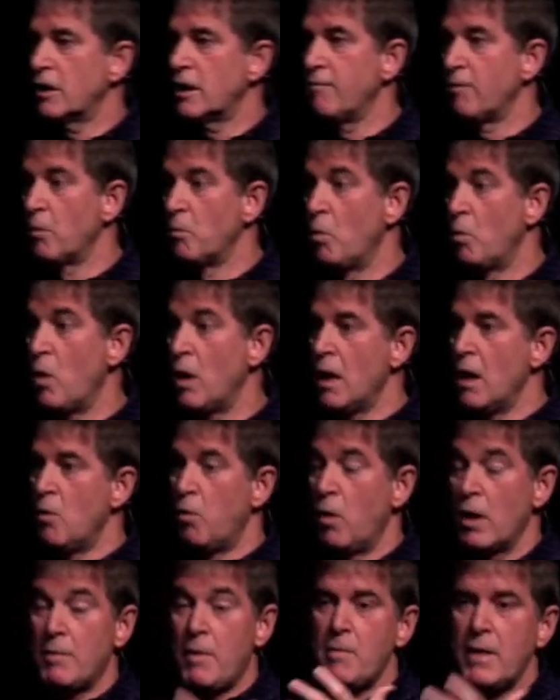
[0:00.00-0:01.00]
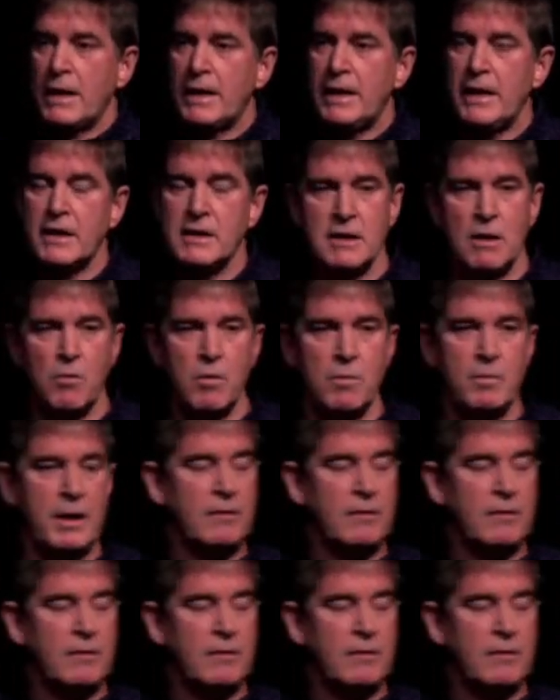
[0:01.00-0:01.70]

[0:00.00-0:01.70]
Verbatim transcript: I won't be able to take them on a trip. I won't be able to